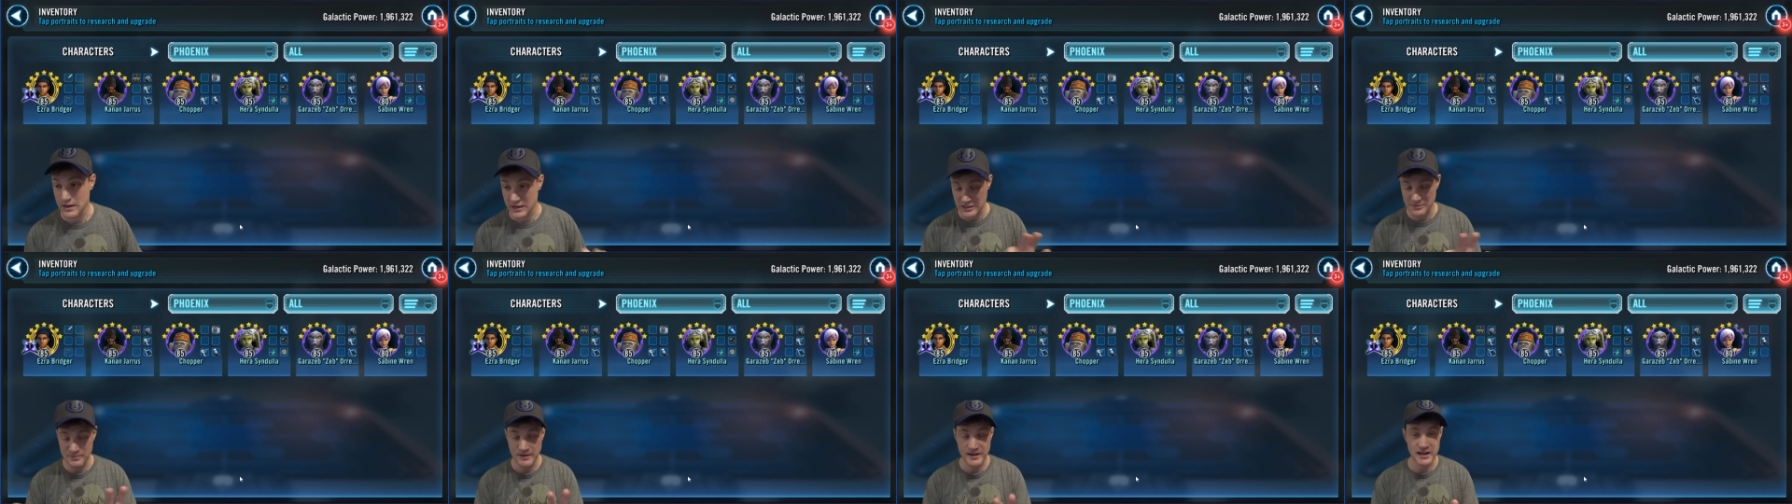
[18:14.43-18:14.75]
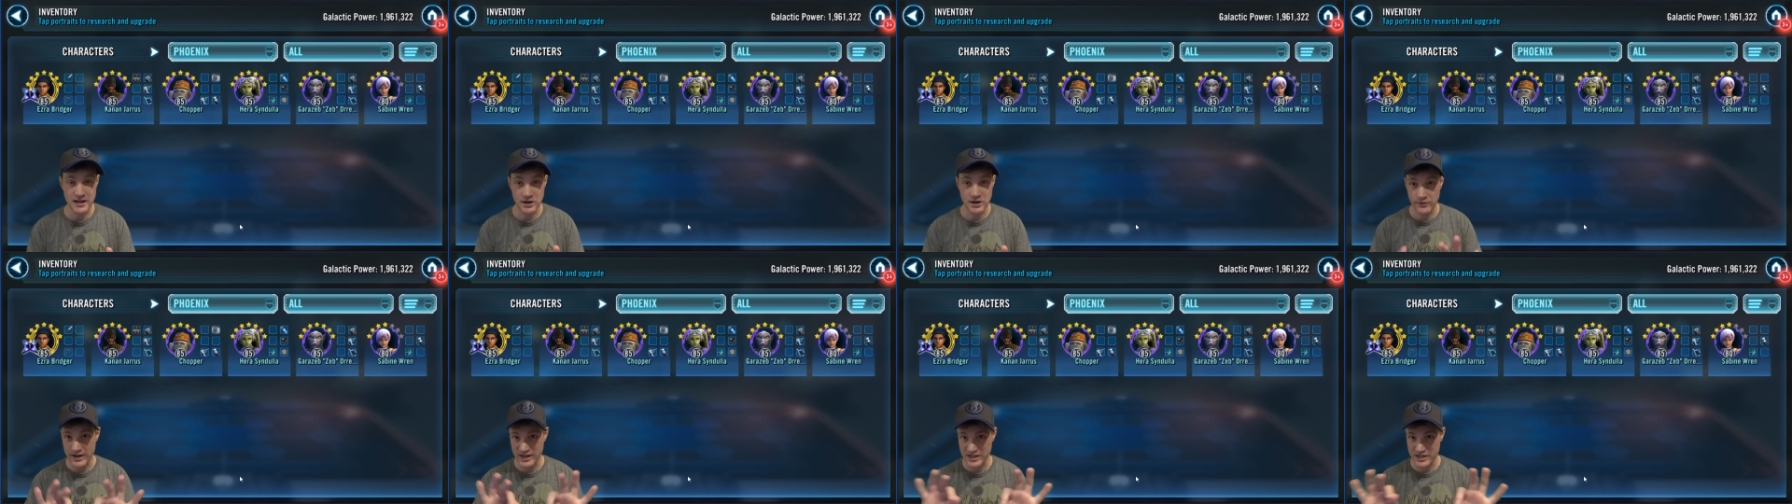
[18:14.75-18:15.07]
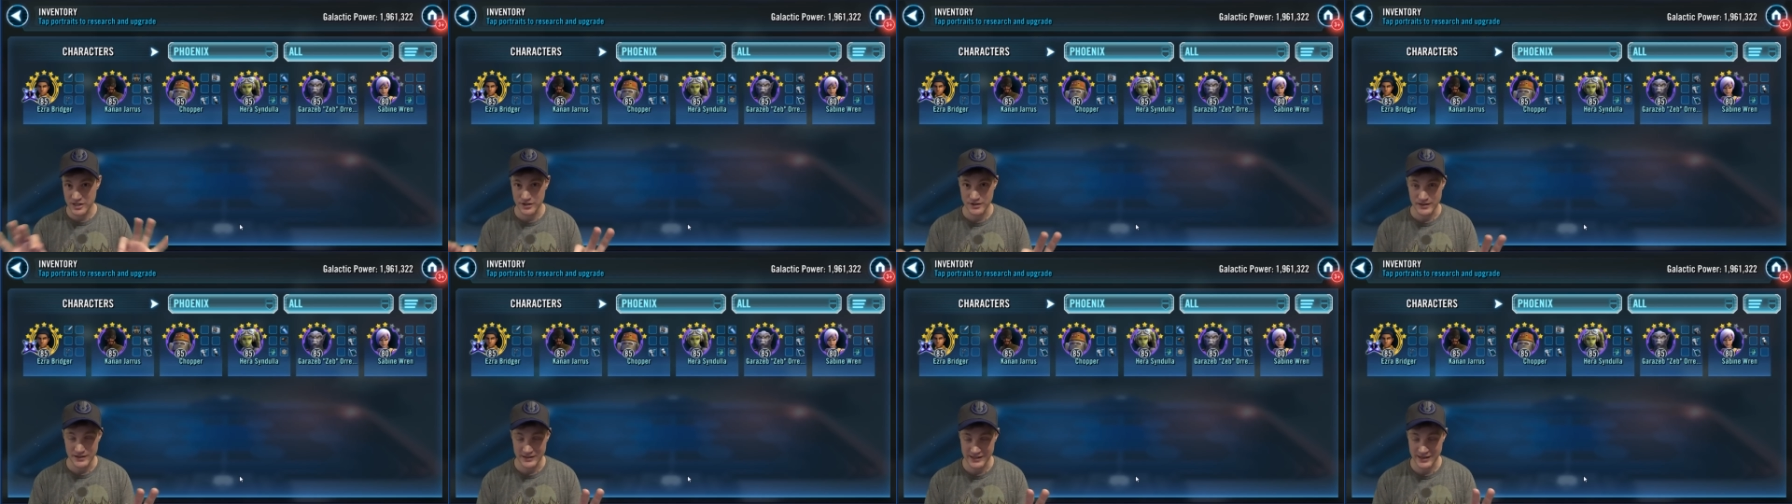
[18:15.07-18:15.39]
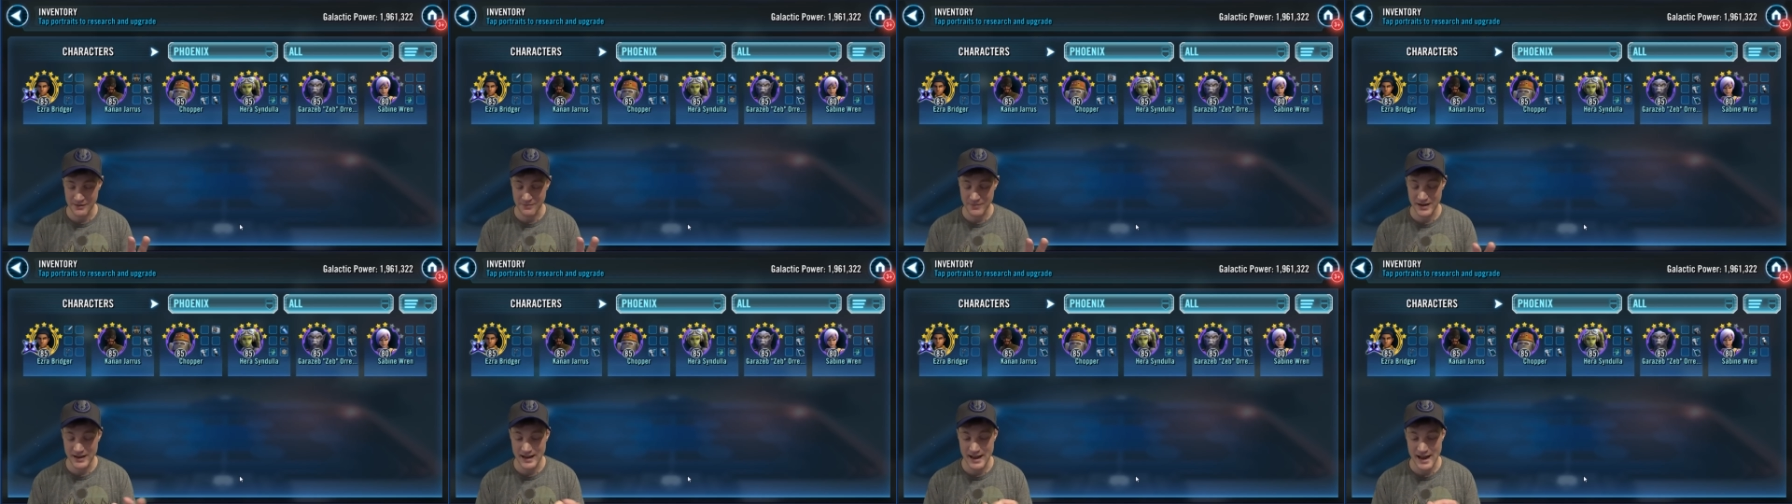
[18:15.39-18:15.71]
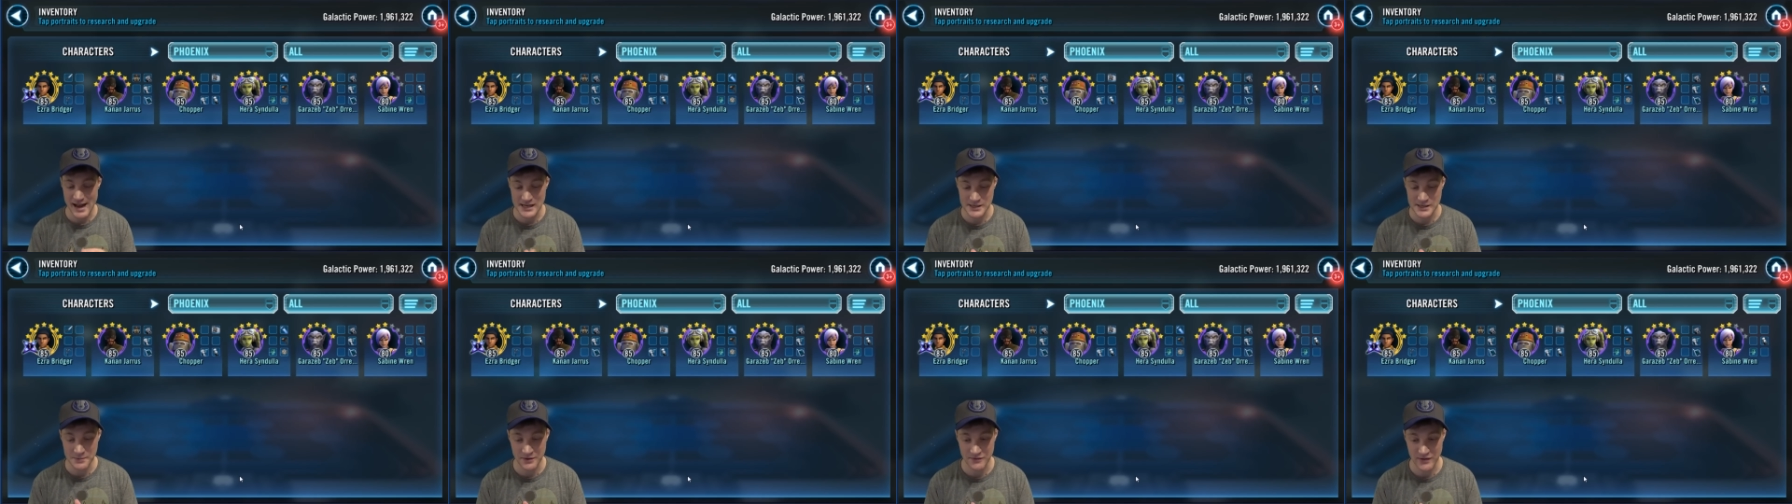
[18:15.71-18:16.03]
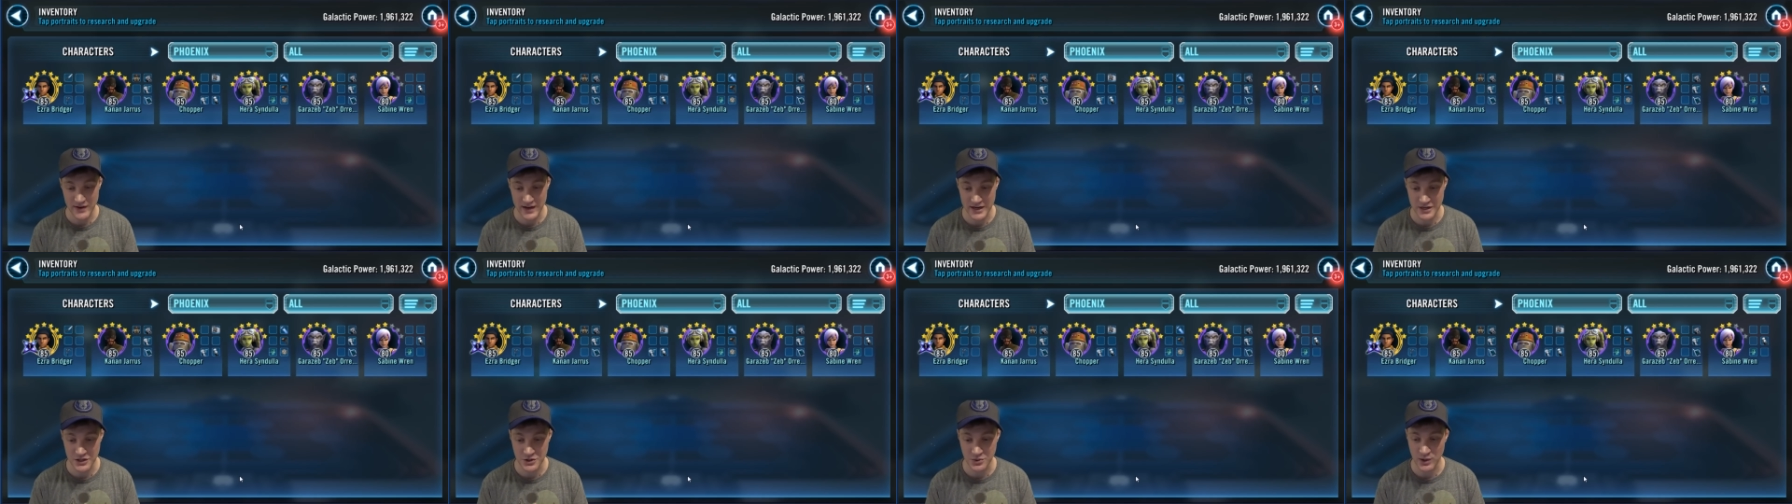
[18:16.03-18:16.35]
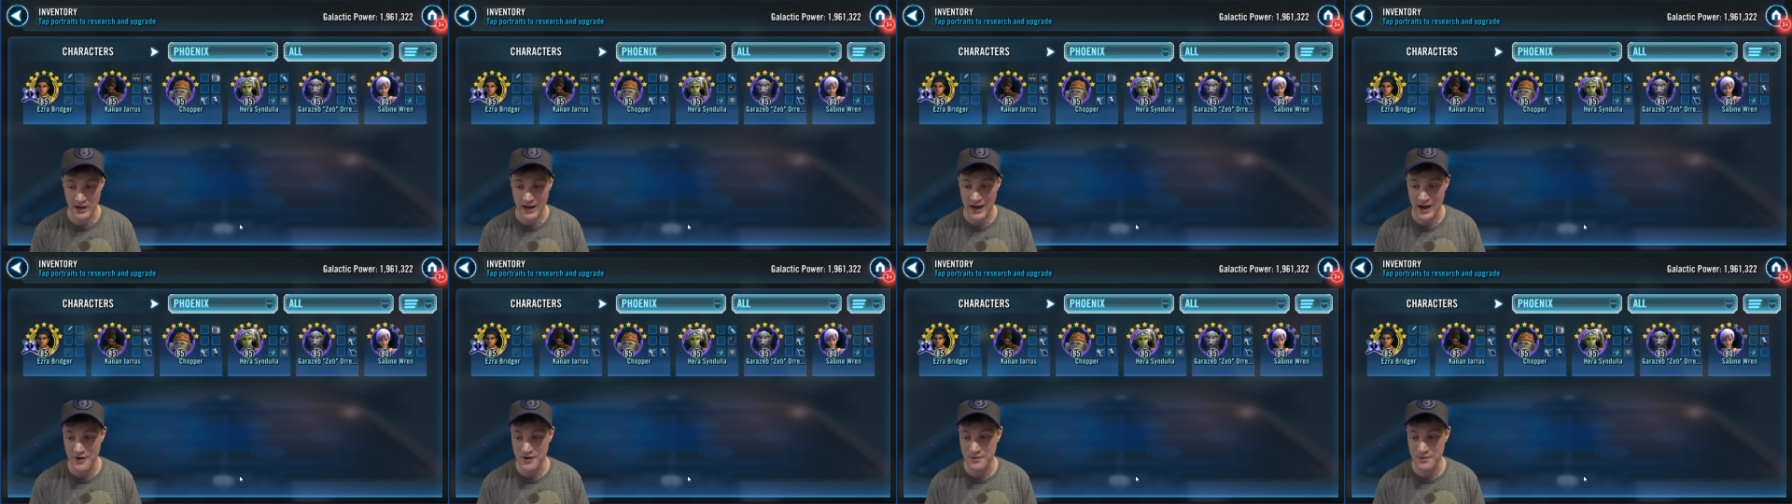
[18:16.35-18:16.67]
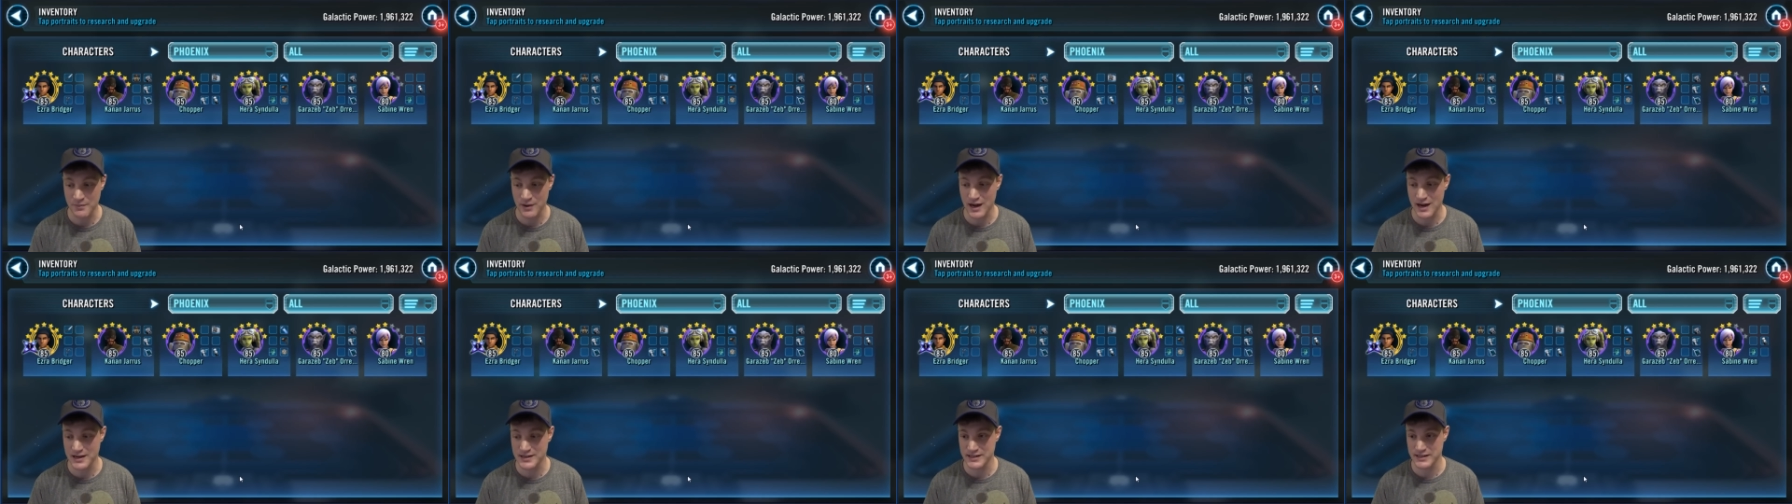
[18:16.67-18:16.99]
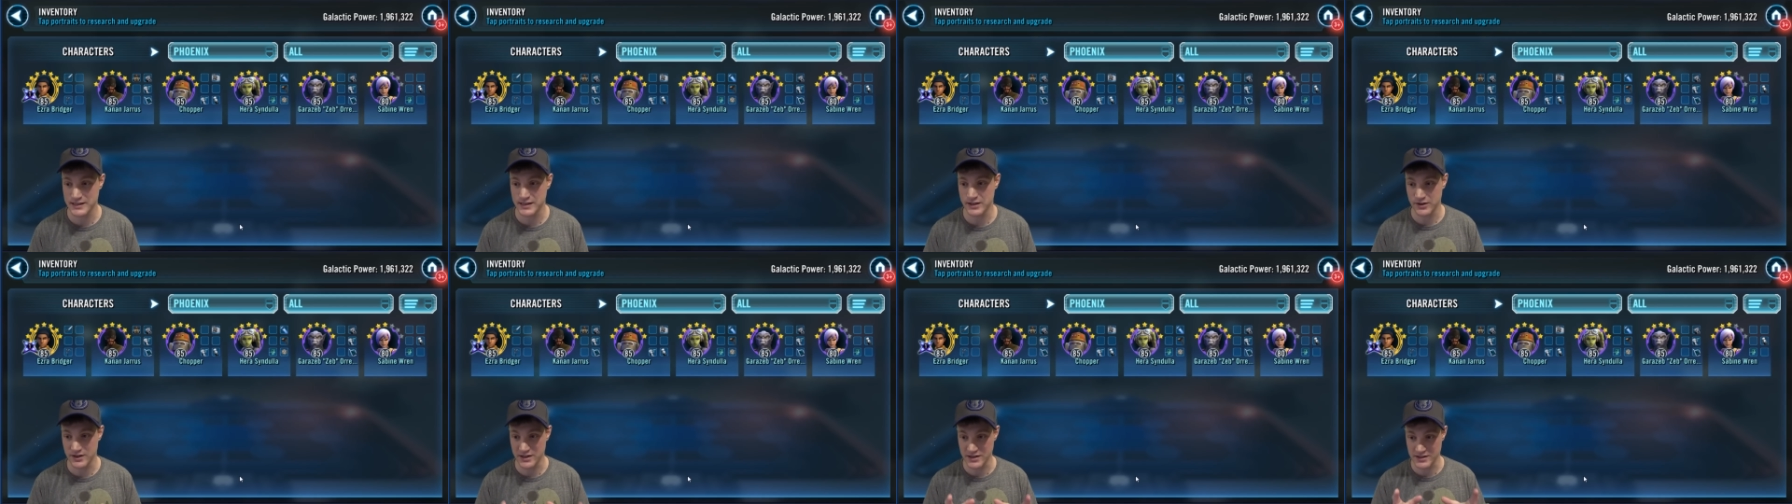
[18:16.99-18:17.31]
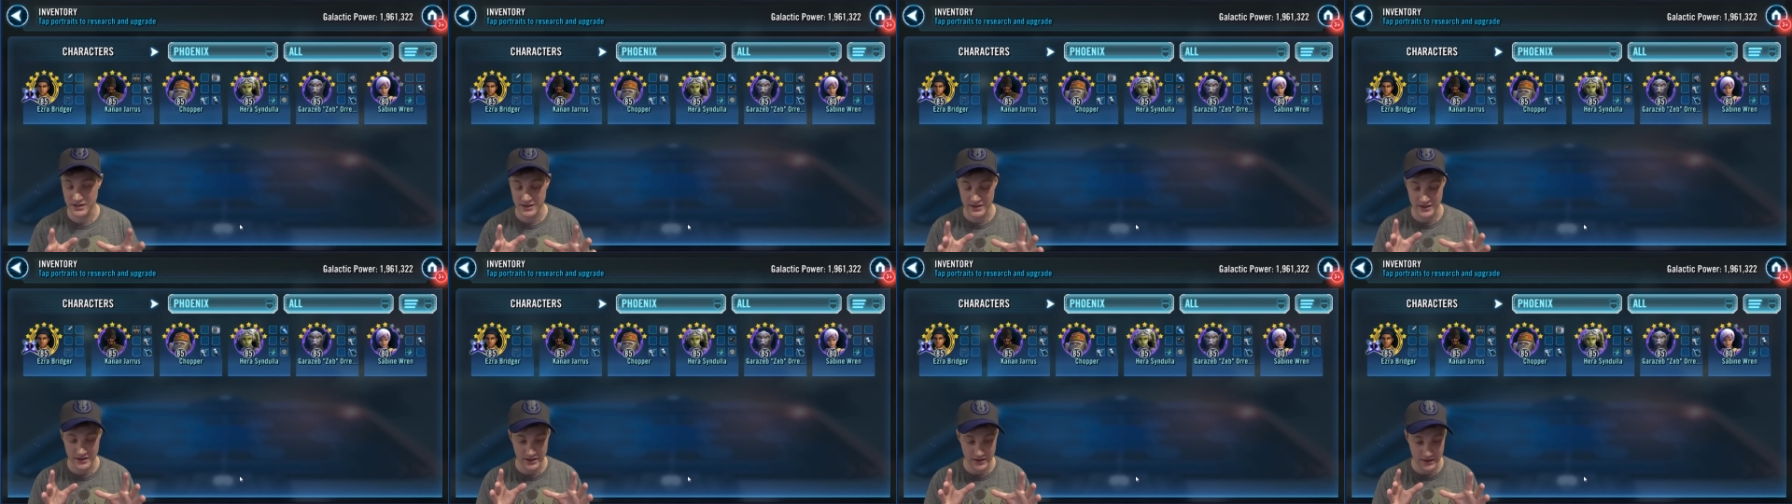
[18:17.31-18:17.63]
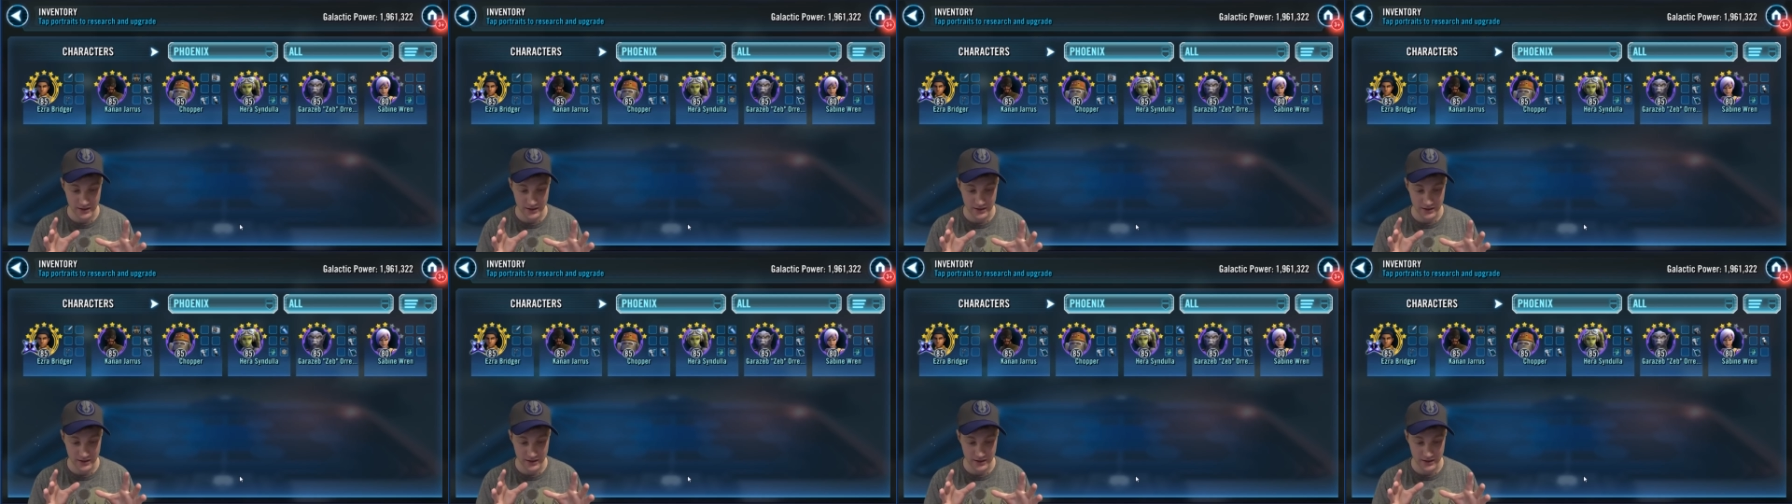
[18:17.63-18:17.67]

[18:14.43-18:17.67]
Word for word: Speaking which, somebody asked me if I could do a How to Mod series